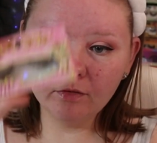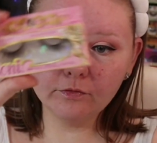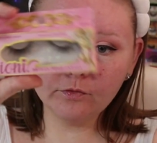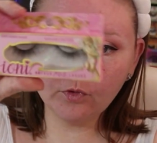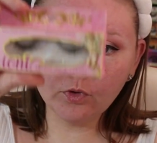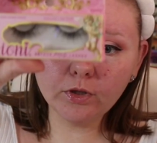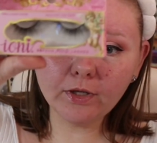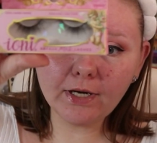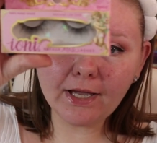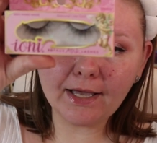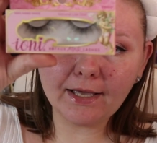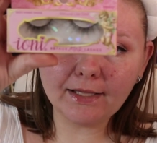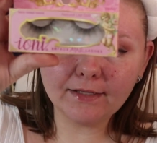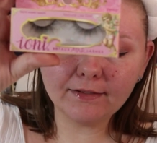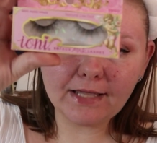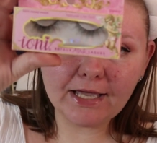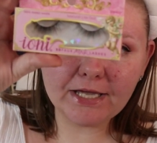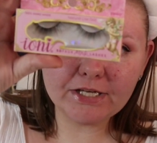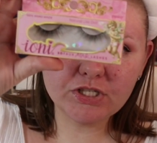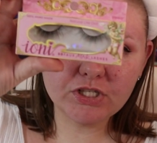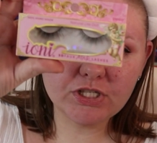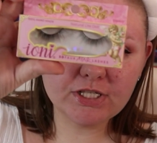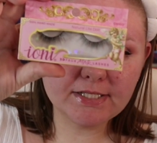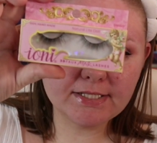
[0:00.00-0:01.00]
For
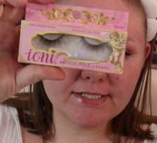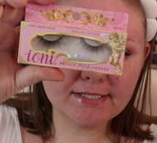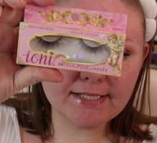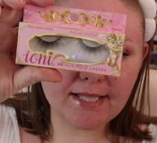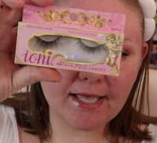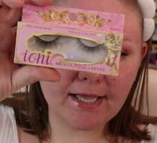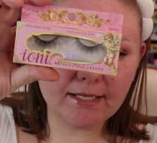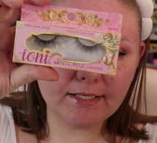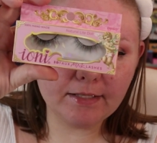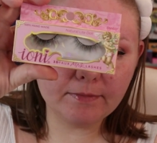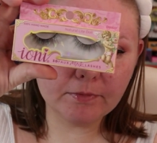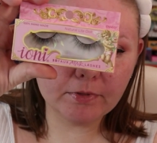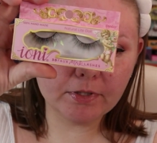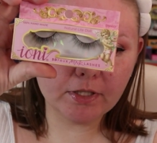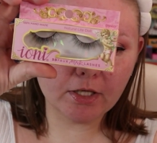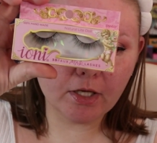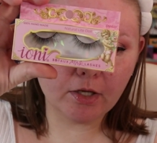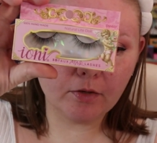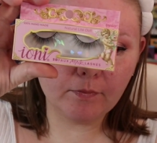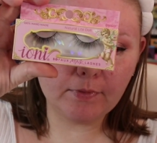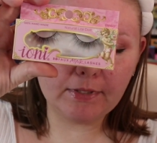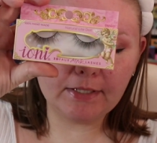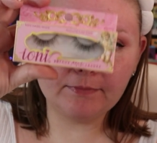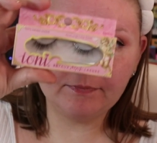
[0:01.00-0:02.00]
eyelashes, I am going to
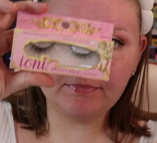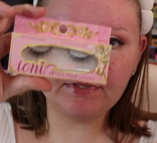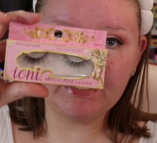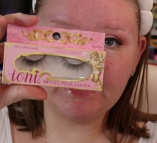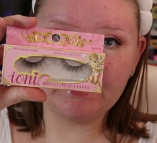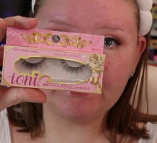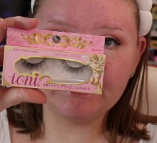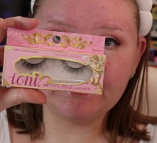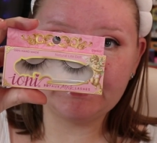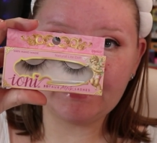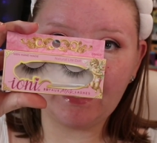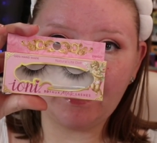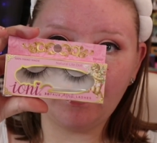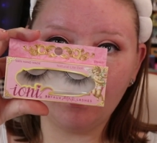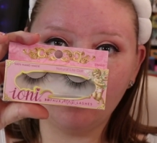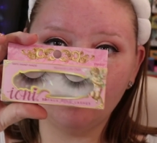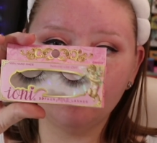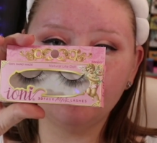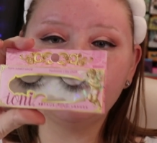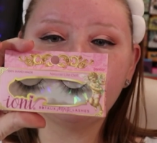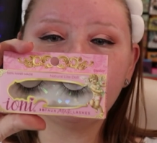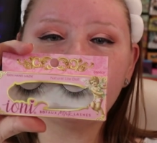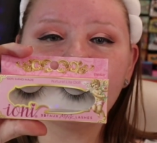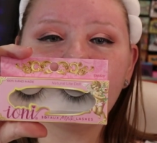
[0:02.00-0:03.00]
go in with these
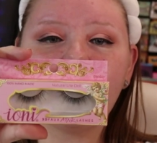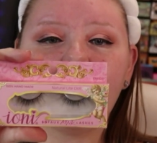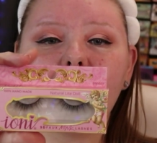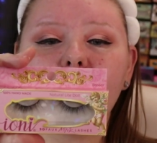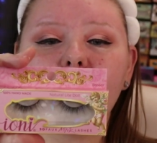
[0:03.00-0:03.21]
Ioni